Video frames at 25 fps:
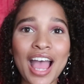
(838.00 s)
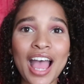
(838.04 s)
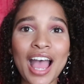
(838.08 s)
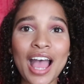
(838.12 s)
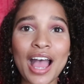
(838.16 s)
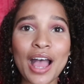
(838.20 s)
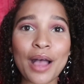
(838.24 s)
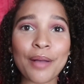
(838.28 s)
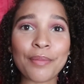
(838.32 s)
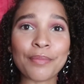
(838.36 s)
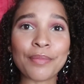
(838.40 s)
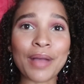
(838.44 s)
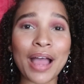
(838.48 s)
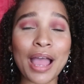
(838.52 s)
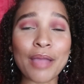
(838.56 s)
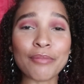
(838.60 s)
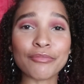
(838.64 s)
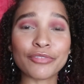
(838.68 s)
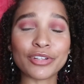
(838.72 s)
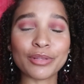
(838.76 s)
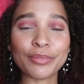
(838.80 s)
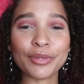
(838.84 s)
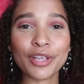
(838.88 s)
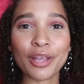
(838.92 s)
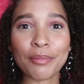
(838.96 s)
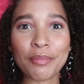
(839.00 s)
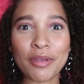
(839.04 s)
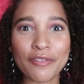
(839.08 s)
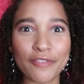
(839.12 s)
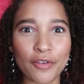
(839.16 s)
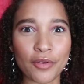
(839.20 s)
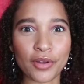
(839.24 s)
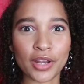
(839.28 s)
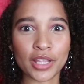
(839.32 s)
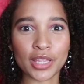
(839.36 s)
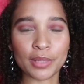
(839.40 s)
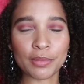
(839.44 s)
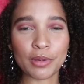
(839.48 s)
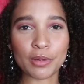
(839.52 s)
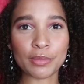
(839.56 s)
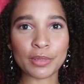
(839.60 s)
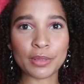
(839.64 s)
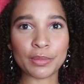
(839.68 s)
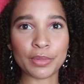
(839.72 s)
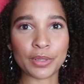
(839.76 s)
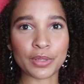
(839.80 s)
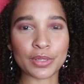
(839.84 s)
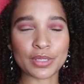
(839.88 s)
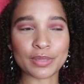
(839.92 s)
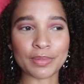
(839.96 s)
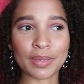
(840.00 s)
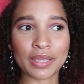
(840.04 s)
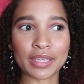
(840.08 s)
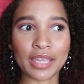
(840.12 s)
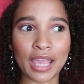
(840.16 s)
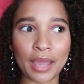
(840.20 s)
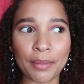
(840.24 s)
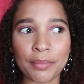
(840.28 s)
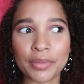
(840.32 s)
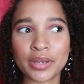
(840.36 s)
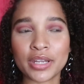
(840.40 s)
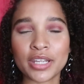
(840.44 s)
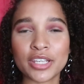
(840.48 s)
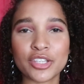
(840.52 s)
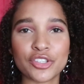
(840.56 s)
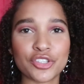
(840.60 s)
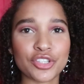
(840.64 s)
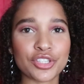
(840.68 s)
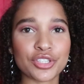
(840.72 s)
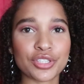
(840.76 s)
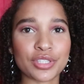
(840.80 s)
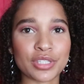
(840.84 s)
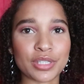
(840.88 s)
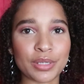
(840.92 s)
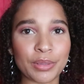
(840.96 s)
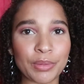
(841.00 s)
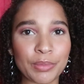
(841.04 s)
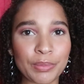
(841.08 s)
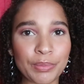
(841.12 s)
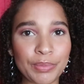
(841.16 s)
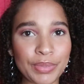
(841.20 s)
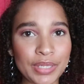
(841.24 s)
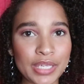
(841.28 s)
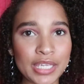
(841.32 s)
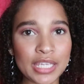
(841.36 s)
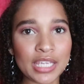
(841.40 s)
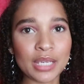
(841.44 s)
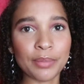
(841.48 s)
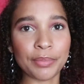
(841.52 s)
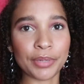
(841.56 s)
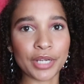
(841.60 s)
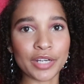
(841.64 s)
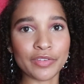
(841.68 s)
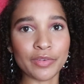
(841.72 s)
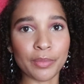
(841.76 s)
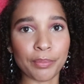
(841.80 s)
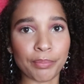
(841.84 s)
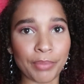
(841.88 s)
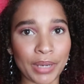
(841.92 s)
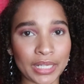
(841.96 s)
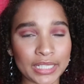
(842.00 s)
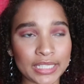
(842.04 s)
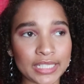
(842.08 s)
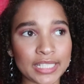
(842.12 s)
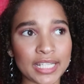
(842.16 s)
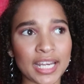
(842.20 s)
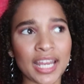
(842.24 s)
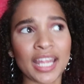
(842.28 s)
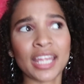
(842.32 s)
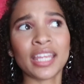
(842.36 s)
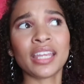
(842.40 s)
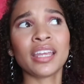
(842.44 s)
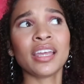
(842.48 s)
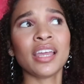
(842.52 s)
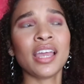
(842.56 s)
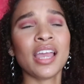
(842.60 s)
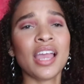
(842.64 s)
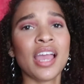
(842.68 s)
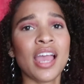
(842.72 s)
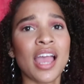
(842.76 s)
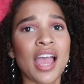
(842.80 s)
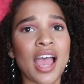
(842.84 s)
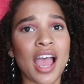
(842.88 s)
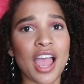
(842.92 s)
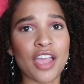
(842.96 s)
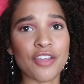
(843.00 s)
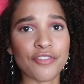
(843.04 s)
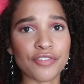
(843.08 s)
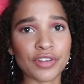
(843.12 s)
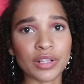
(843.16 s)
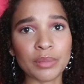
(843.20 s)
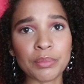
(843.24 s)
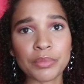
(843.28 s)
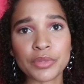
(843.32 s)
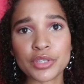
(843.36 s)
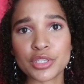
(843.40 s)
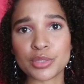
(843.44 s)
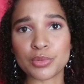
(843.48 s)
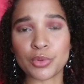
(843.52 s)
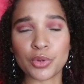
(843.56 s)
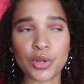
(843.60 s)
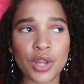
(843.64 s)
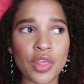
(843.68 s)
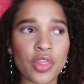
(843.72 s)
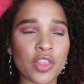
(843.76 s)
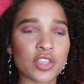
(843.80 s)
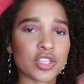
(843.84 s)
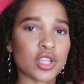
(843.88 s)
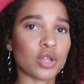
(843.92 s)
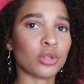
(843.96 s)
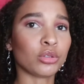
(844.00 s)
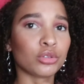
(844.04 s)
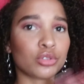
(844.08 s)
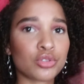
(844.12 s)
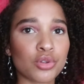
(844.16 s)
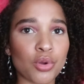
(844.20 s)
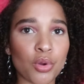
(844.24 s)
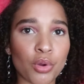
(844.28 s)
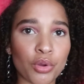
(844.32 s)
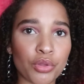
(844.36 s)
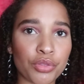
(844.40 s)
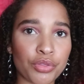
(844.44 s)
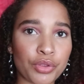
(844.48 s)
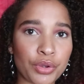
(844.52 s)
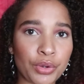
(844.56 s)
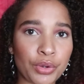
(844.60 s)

I'm filming on my phone at the moment because my camera is just being a bit of a butt crack. I filmed this morning this whole talk